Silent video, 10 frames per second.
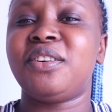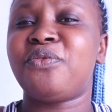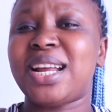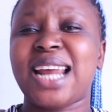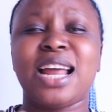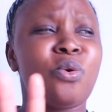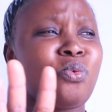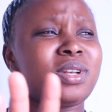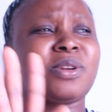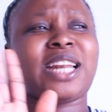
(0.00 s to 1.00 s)
In fact, I
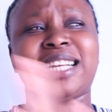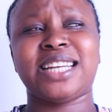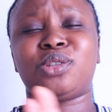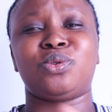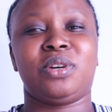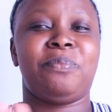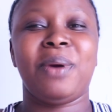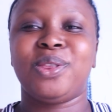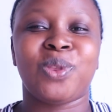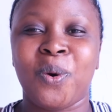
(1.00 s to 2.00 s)
don't want Tacha to
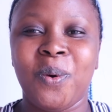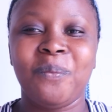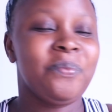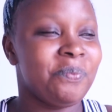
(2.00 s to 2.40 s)
repent, though.